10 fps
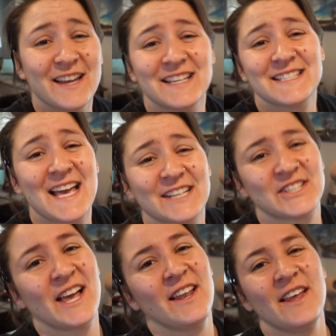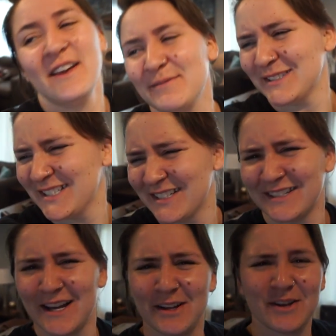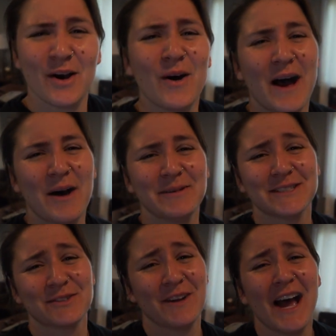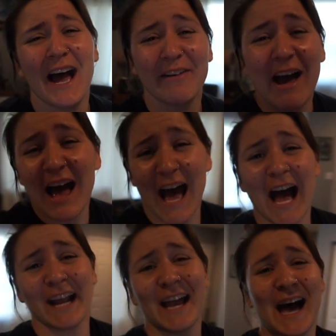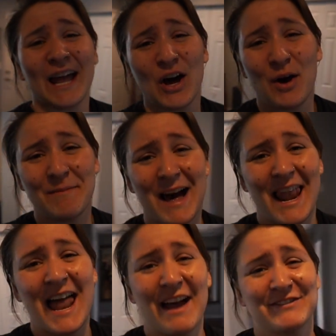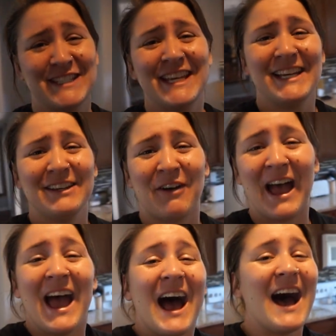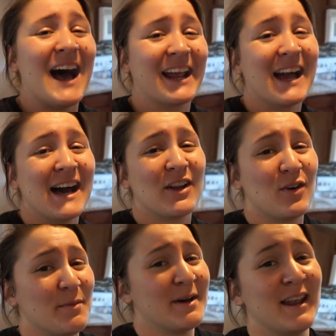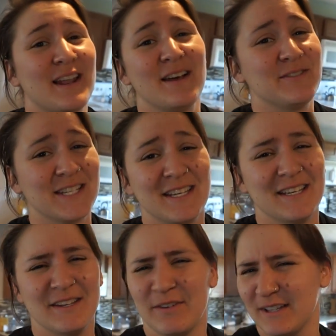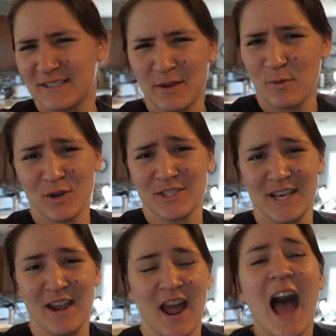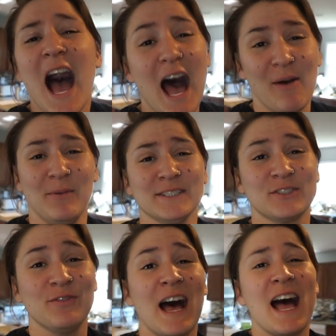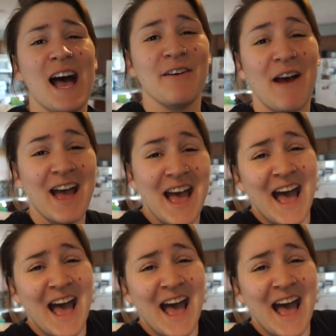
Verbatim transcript: long as I shall love, and I know I will survive. I got all my life to give. I got all my love to give. Some words there. I will survive.